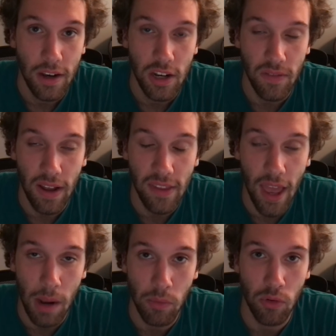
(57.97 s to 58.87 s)
Davante
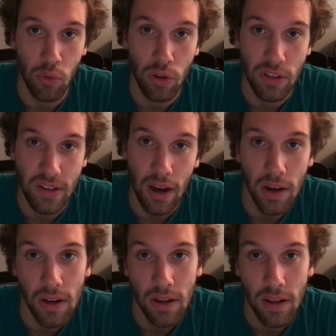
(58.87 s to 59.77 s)
Adams is a really
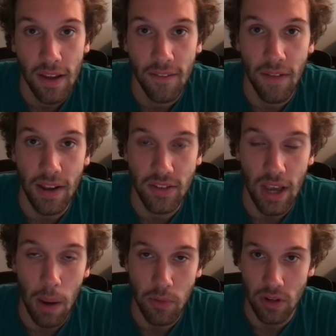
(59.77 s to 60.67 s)
solid fantasy
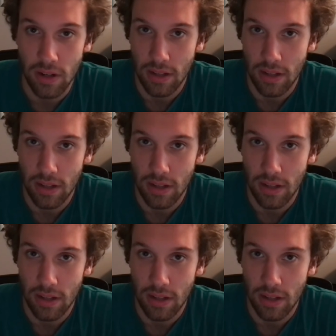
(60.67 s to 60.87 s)
option,